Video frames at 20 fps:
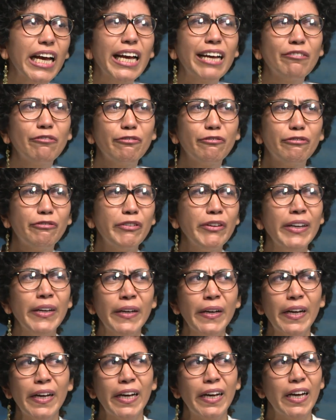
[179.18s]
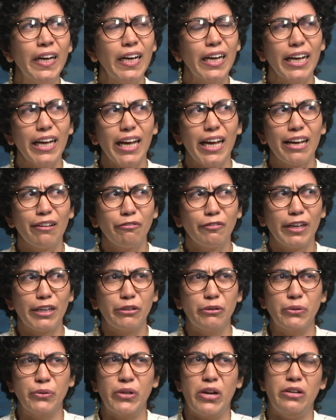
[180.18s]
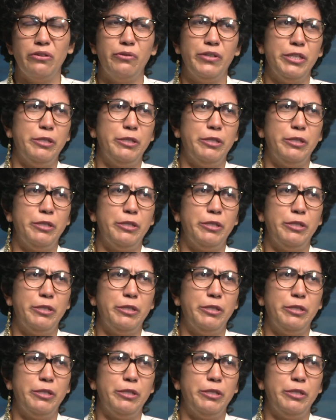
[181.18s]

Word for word: If if they do not